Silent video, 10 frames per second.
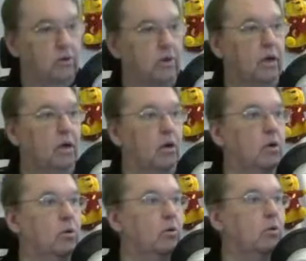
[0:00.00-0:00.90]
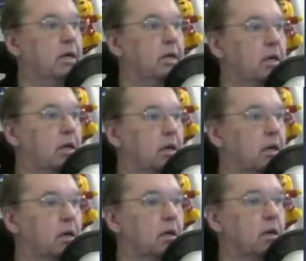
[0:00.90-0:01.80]

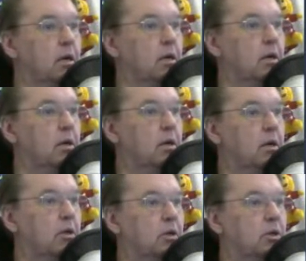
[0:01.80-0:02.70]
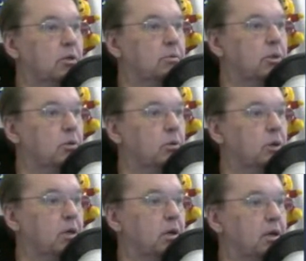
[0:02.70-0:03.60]
Holy
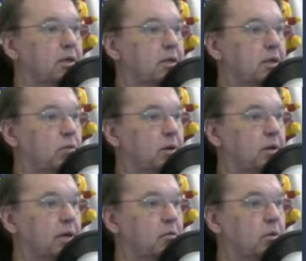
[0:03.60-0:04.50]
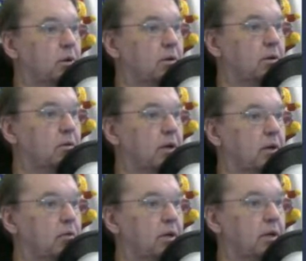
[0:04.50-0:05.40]
schmadoli. Let's see where that was.
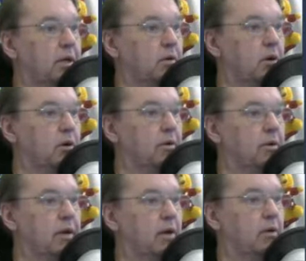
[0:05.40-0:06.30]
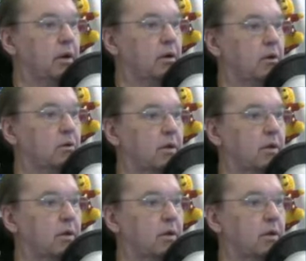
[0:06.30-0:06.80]
Where they are. There they are.